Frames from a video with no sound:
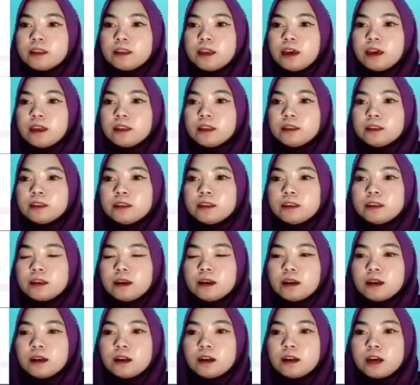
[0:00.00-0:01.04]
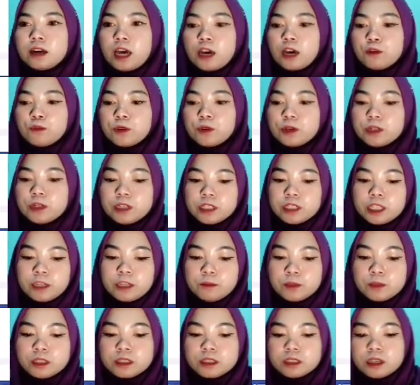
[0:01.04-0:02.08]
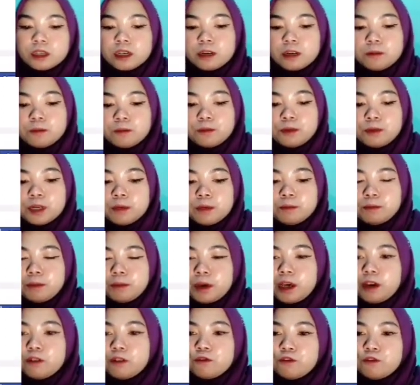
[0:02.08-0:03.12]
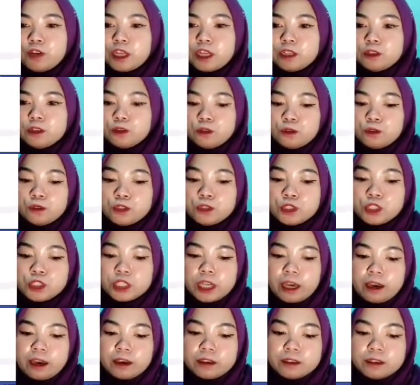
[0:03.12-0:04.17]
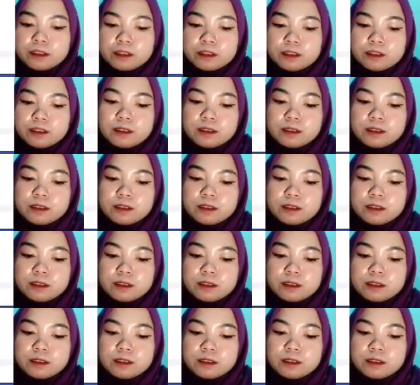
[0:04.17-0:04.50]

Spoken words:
Then I will rename is a prepare vendor chats.